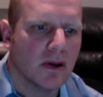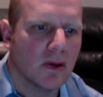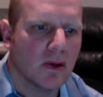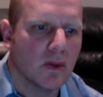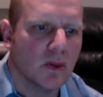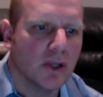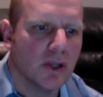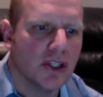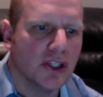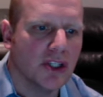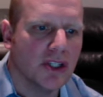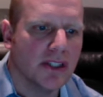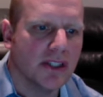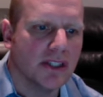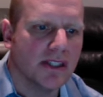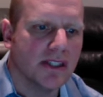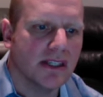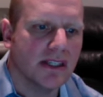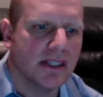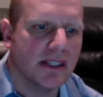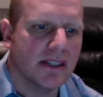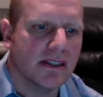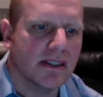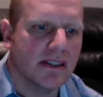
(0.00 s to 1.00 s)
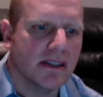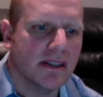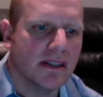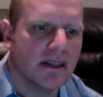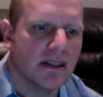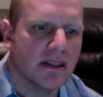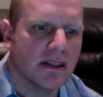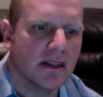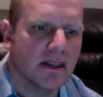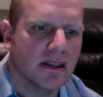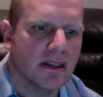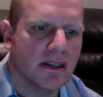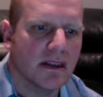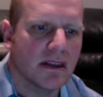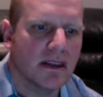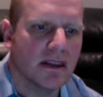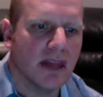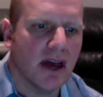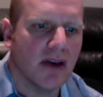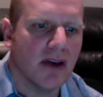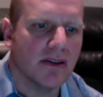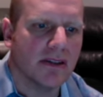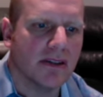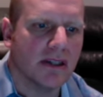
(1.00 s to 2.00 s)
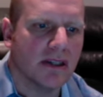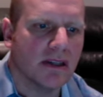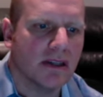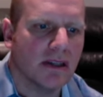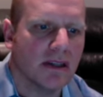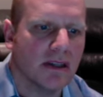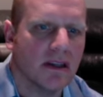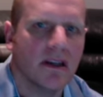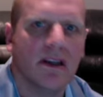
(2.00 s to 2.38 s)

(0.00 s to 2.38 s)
which is $60,000